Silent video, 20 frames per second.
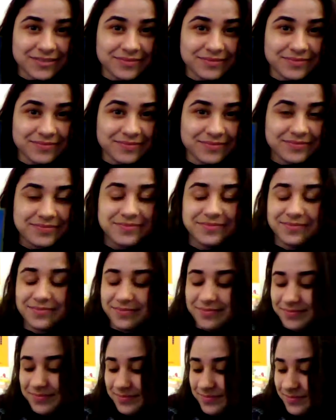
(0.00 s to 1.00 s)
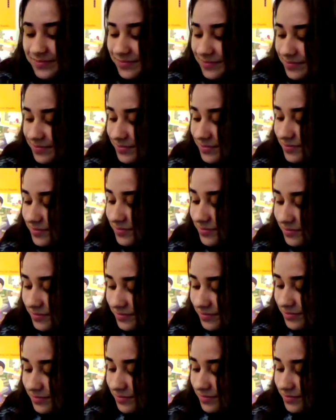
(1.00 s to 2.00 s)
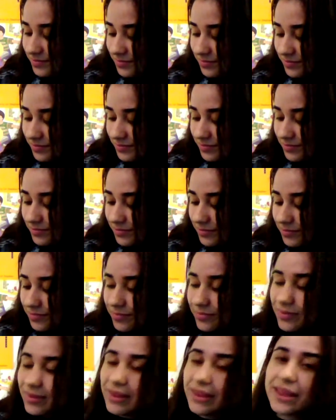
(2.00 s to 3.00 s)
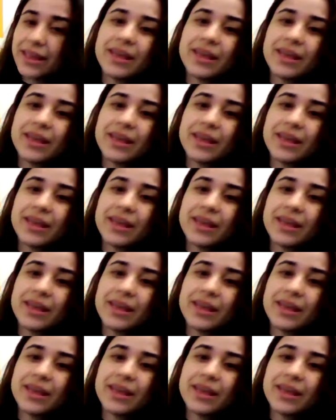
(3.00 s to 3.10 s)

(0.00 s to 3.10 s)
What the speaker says: (no one is talking)